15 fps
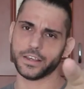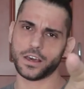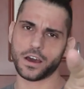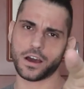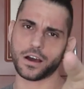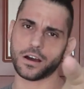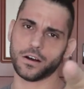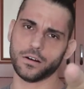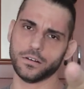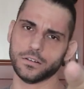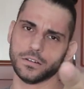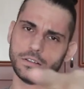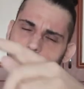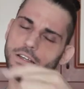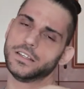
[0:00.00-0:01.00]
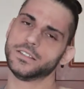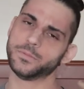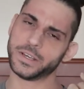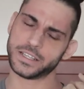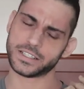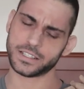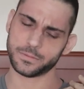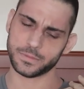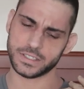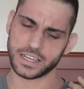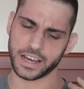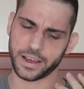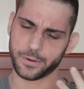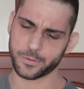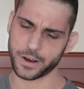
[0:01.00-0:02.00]
yo. It's been some
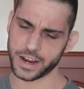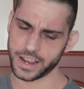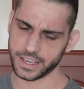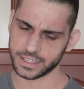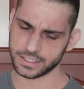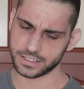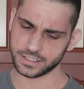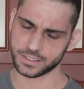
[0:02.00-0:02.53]
time, right?